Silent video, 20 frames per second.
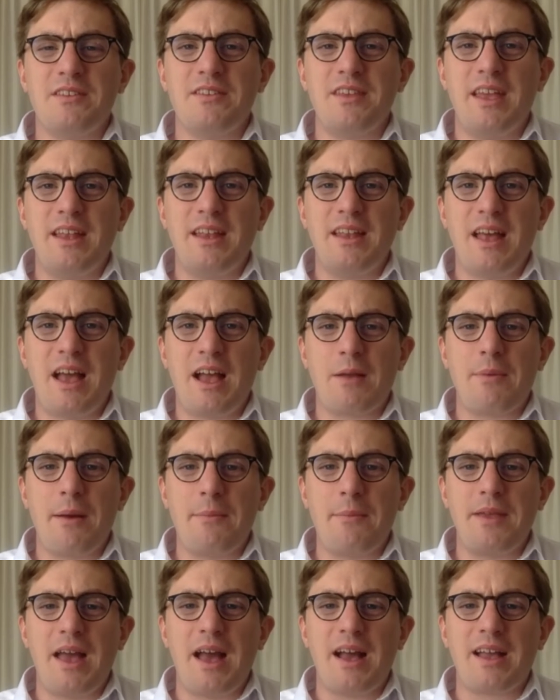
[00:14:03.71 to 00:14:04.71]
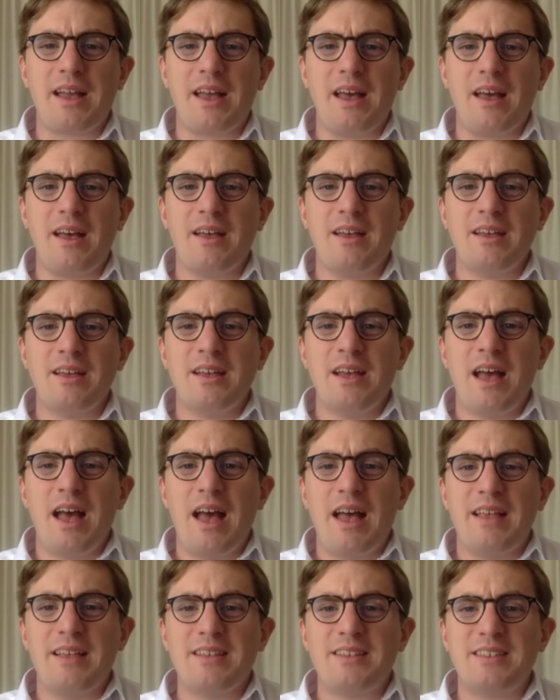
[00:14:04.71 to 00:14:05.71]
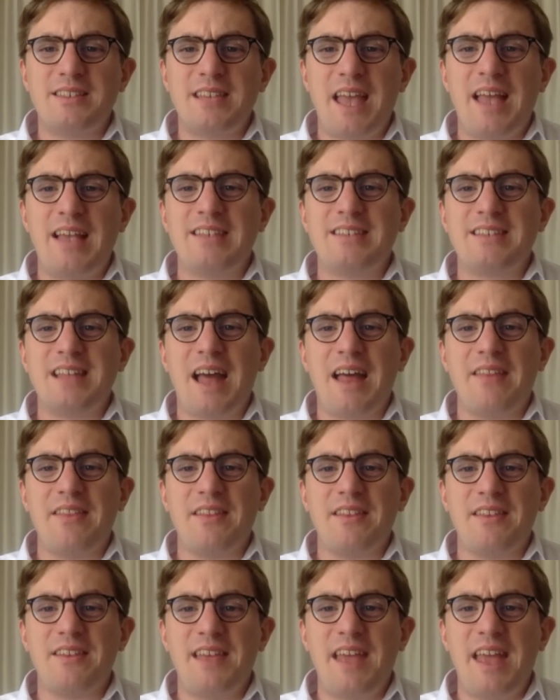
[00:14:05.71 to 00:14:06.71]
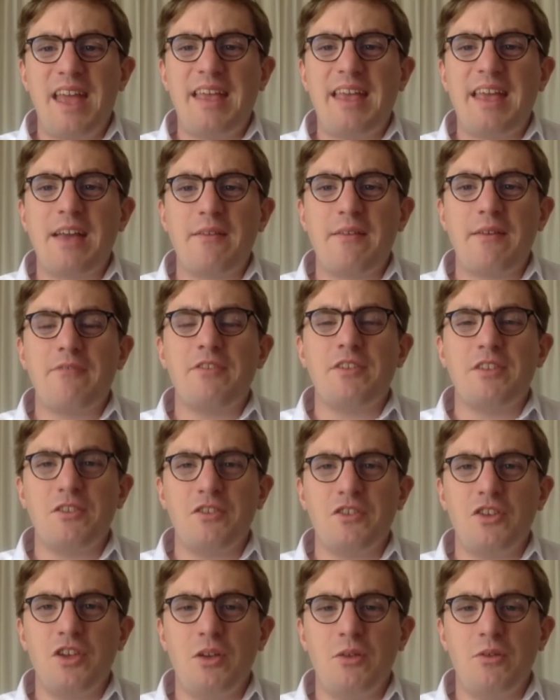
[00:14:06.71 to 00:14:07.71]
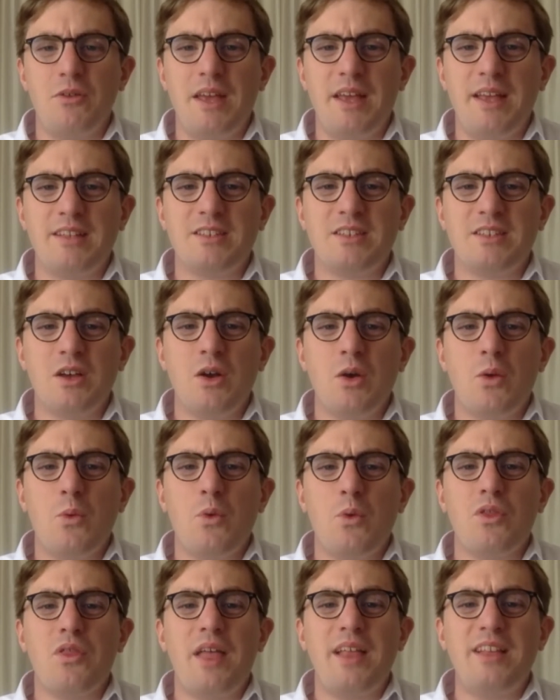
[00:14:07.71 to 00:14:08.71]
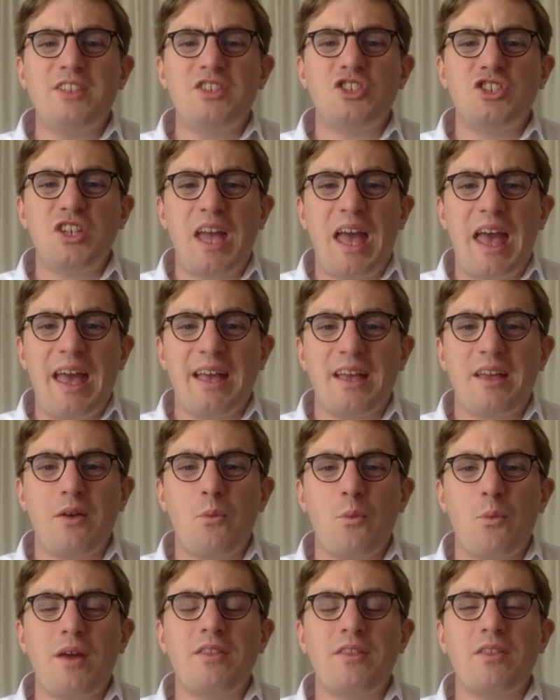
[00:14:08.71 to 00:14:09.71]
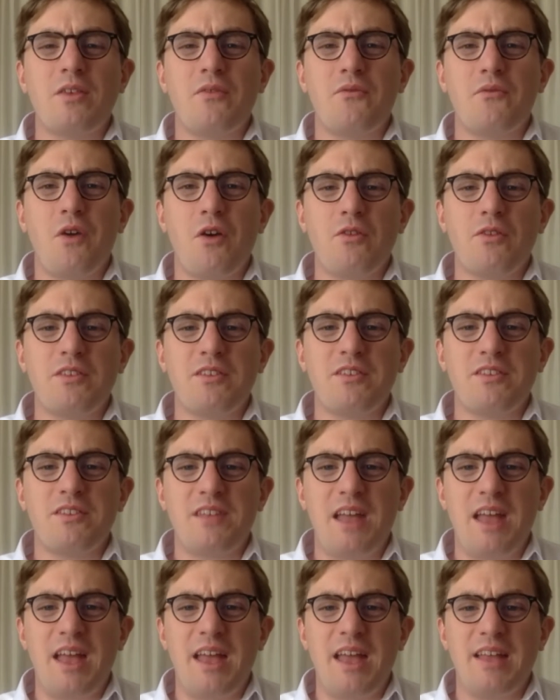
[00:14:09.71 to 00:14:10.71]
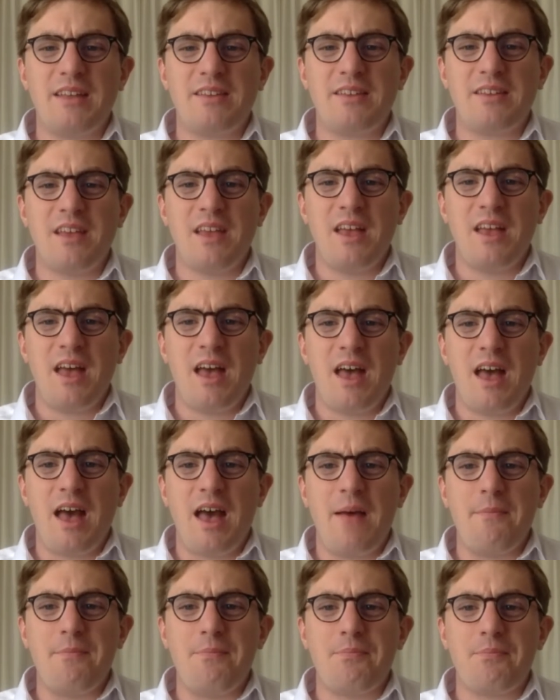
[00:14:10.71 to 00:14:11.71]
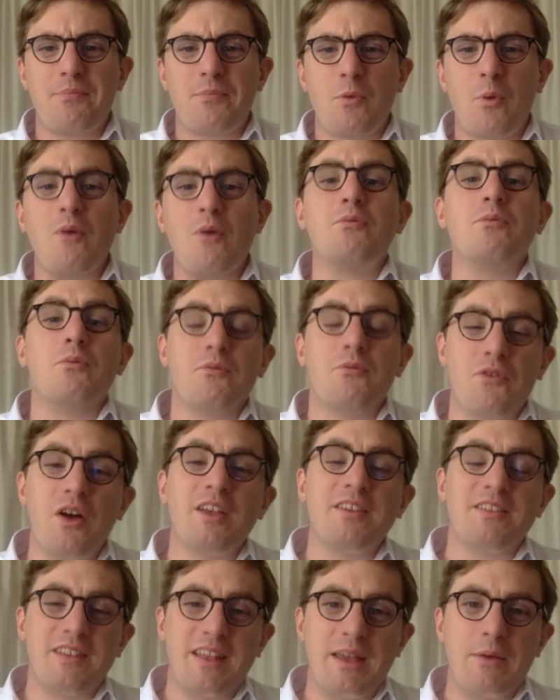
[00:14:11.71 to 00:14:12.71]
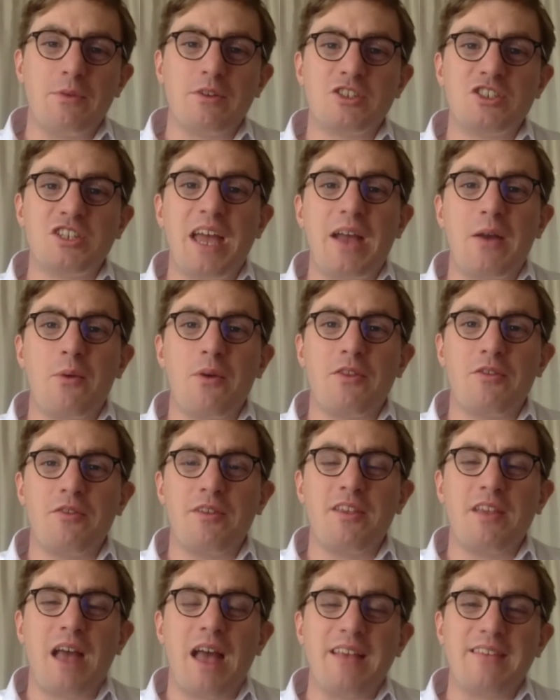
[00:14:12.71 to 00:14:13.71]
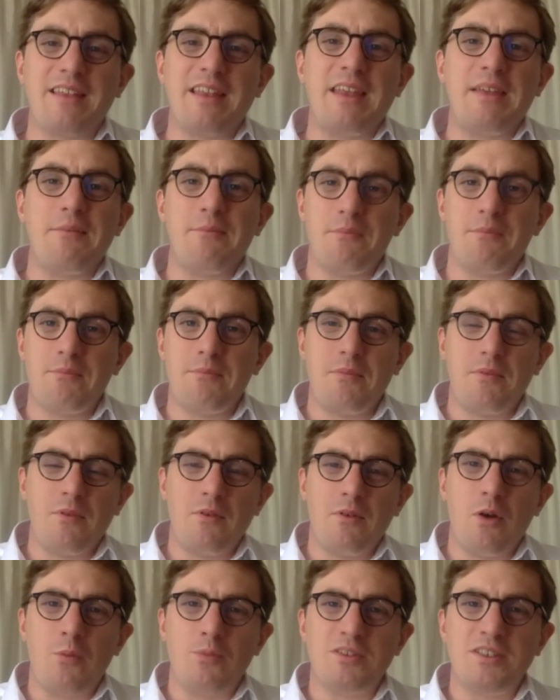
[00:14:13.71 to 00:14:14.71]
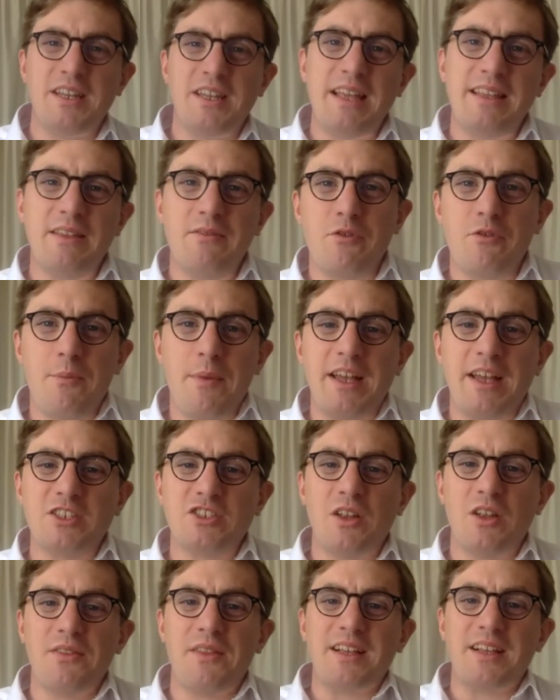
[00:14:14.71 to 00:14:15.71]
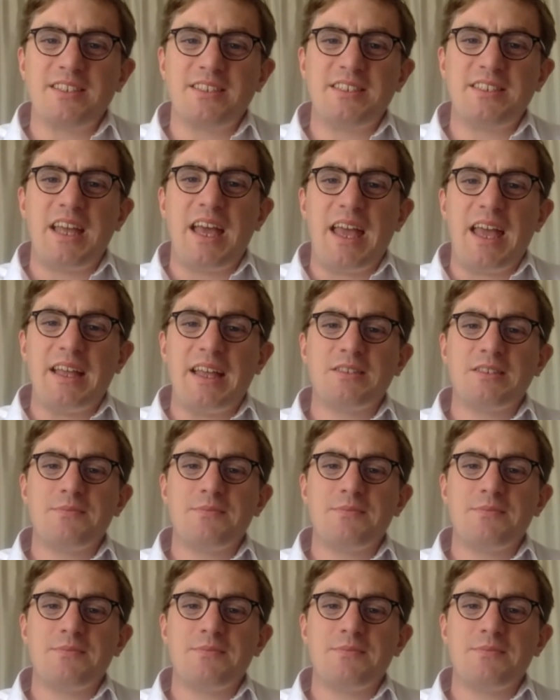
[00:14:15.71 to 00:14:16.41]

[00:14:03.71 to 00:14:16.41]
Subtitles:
in Agbabiaka says that the Taking of Evidence Unit will then check whether the foreign state, well, firstly, it will check whether it has any up-to-date information on that state.